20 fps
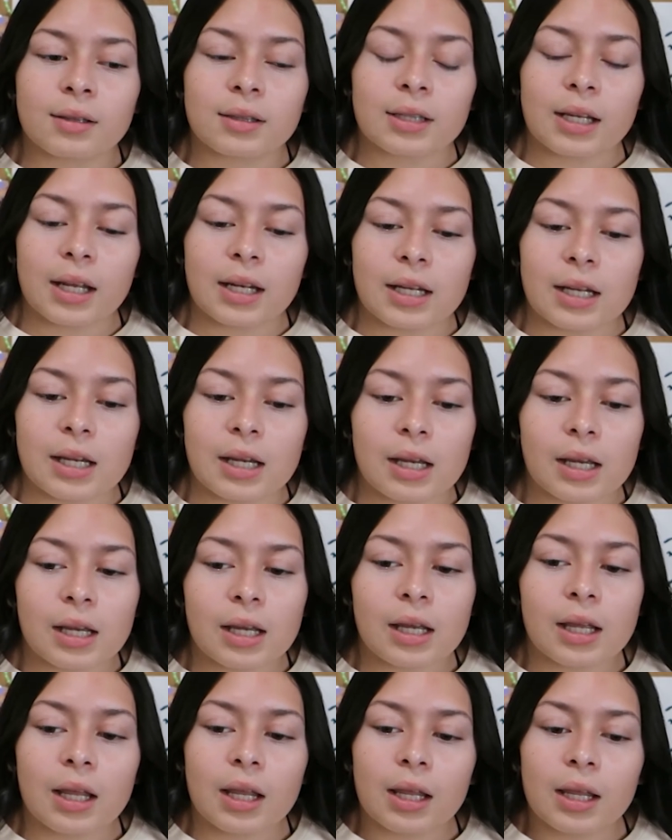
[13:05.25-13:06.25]
Teddy,
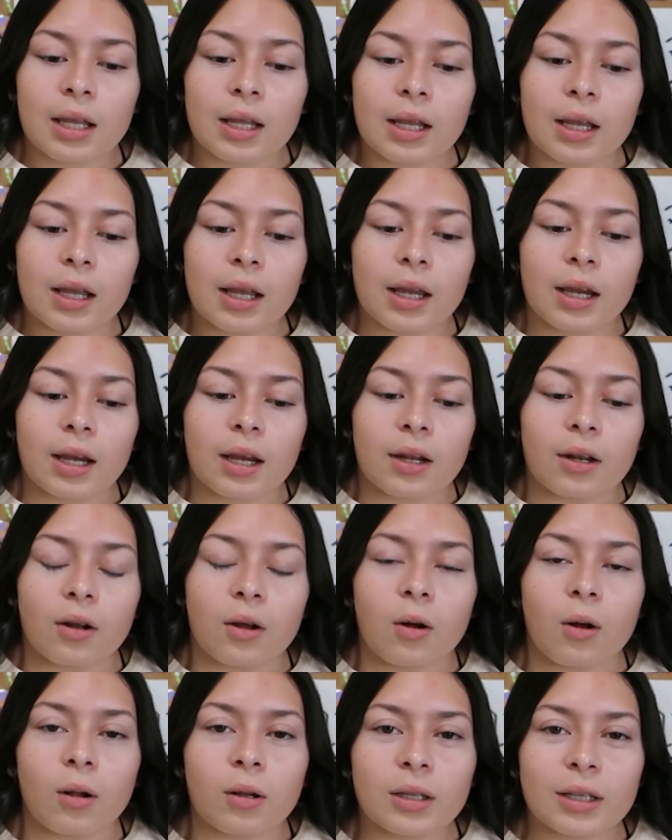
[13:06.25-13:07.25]
and
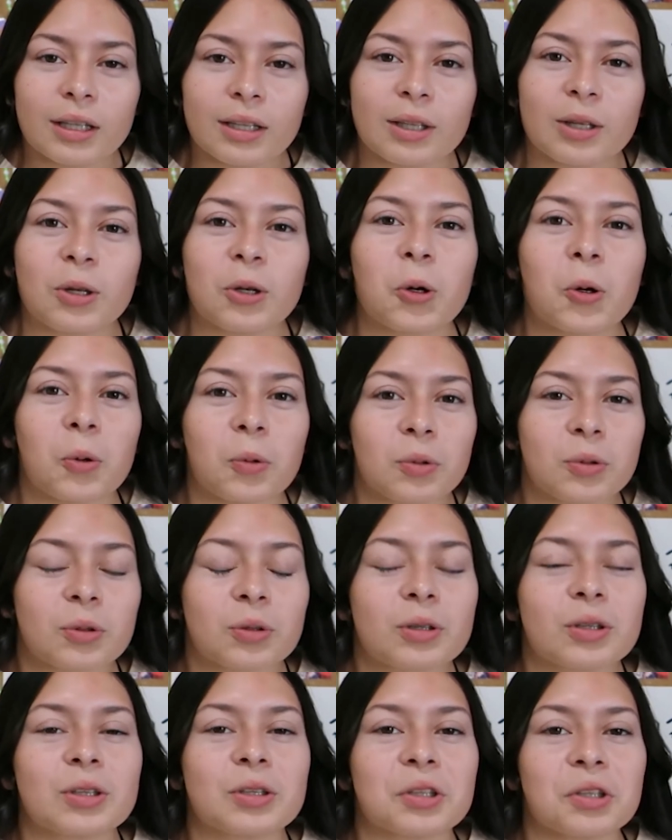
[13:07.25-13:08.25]
all like the
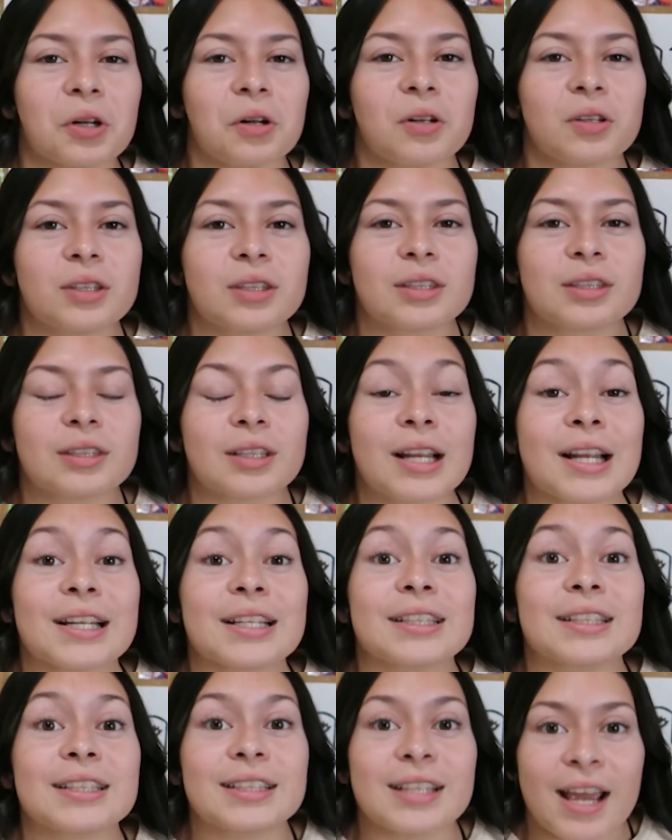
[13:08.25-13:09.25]
older adults
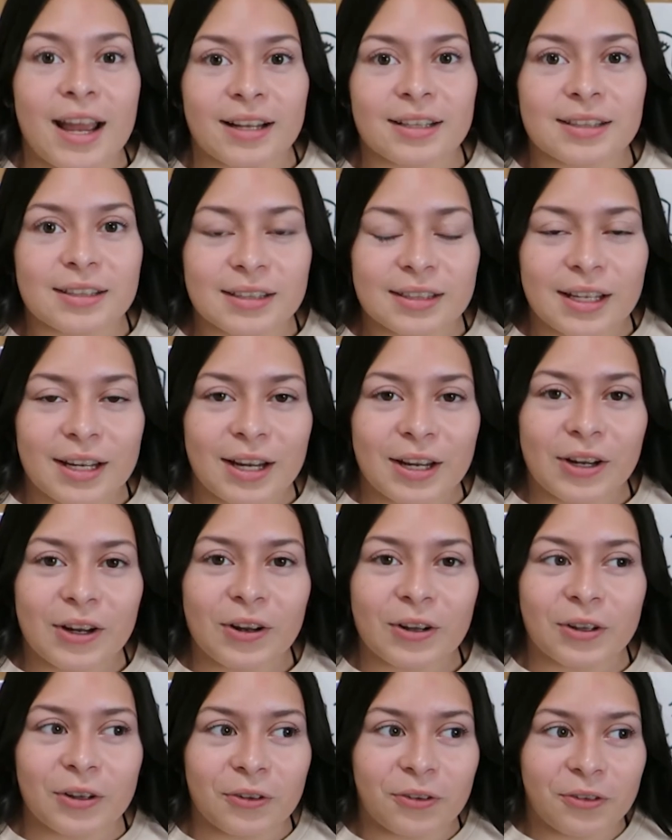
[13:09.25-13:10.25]
dancing
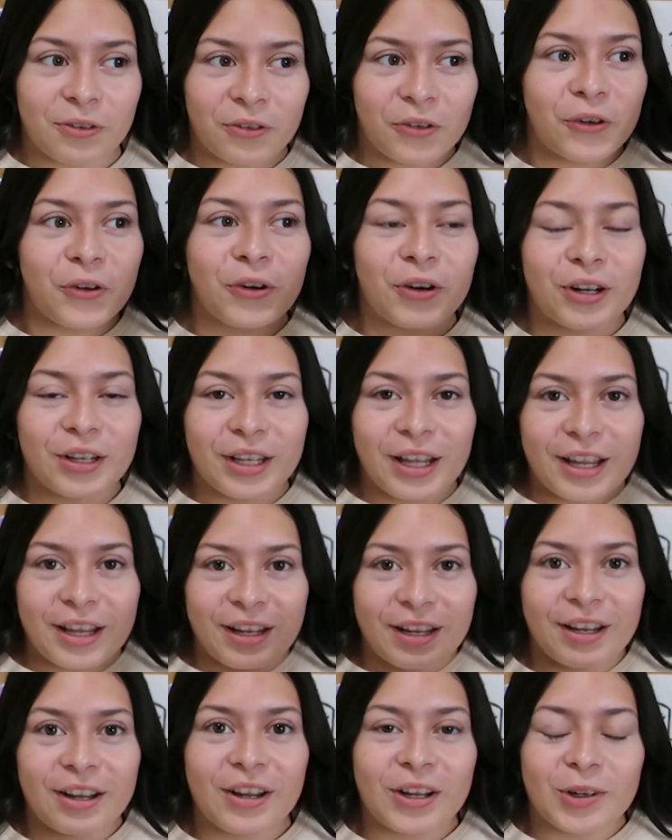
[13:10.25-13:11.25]
on the floor,
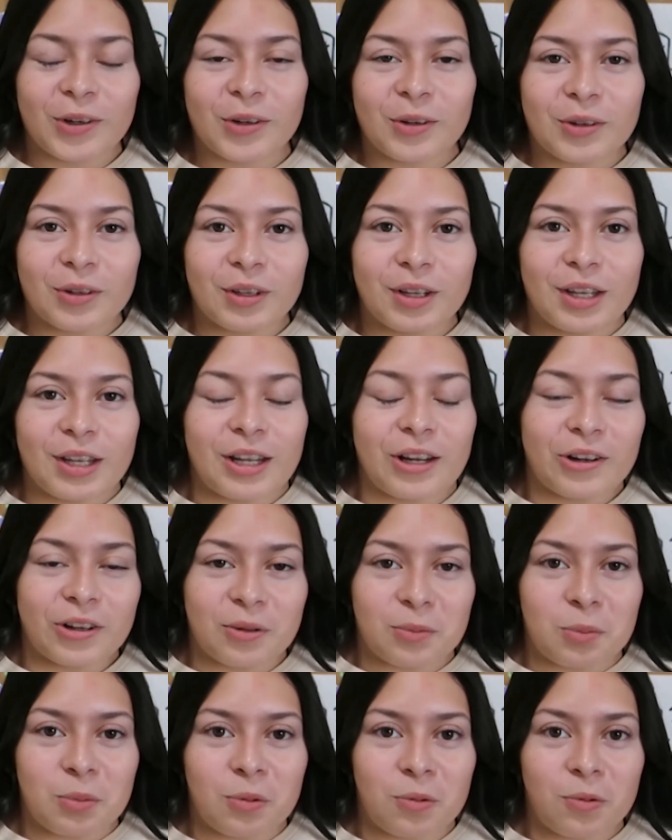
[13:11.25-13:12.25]
like near
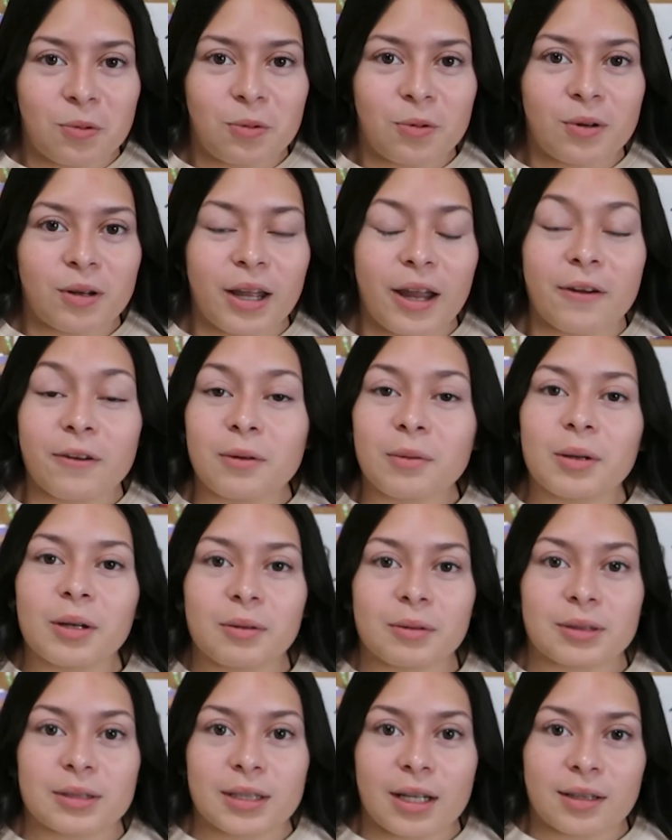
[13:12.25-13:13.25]
the pool.
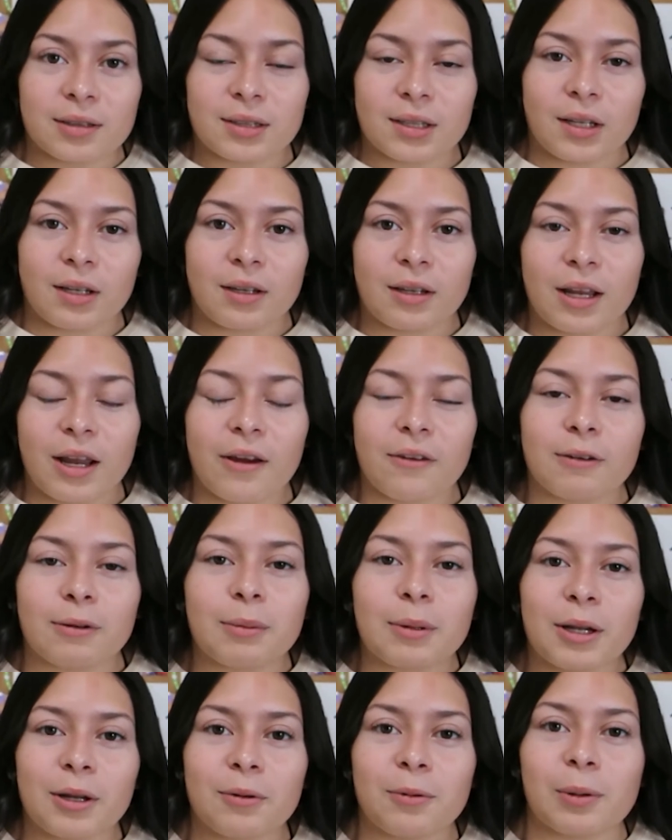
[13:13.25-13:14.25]
Everybody was dancing.
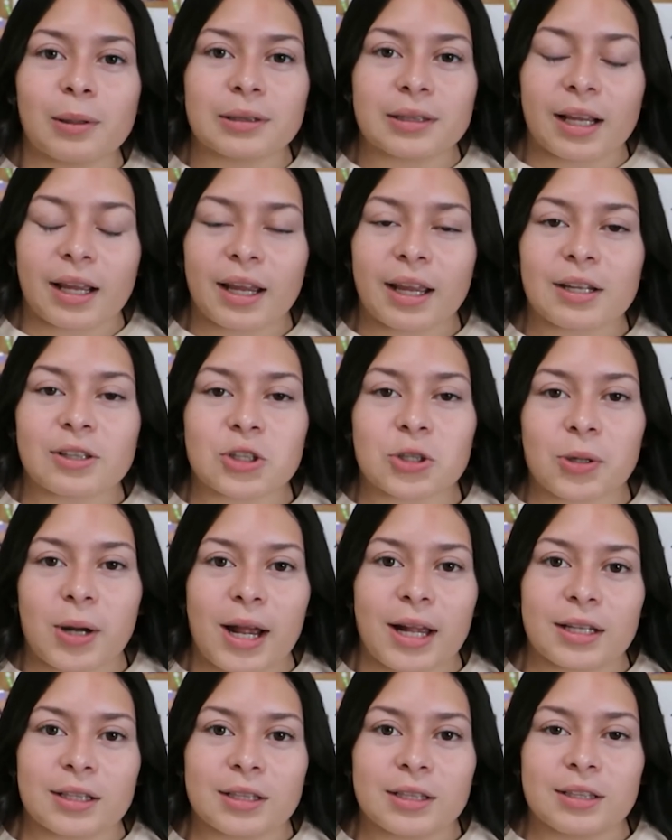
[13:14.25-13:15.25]
Everybody was like
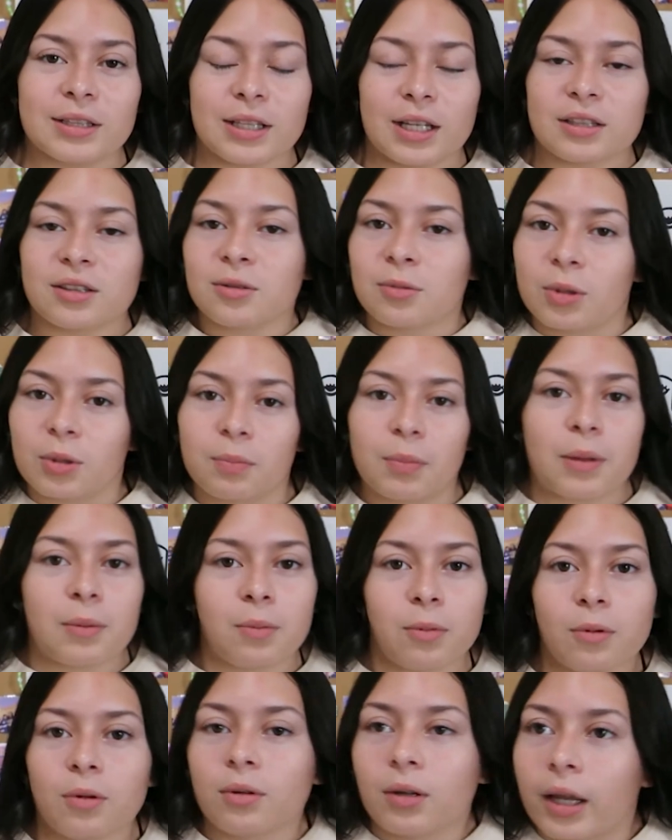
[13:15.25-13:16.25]
interacting, dancing with
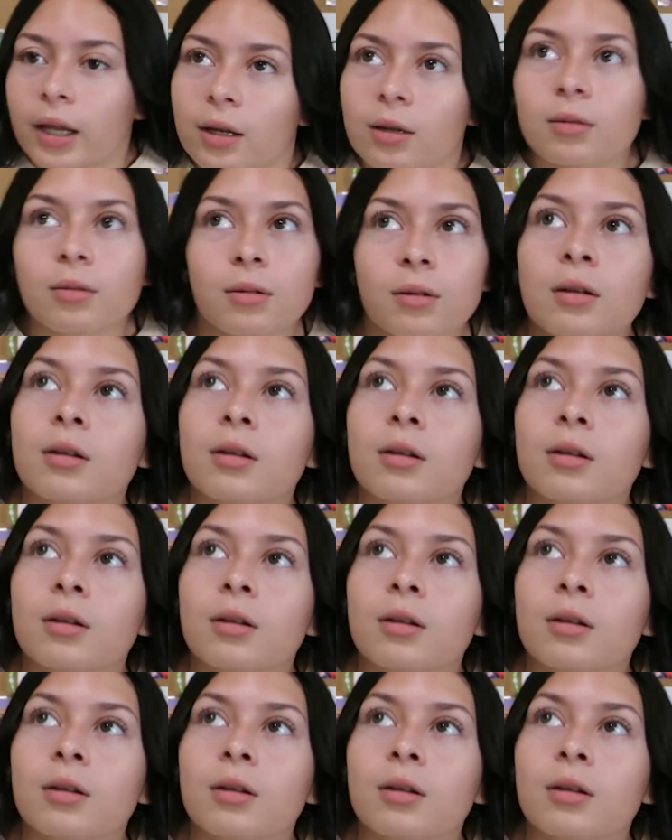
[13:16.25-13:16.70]
people, like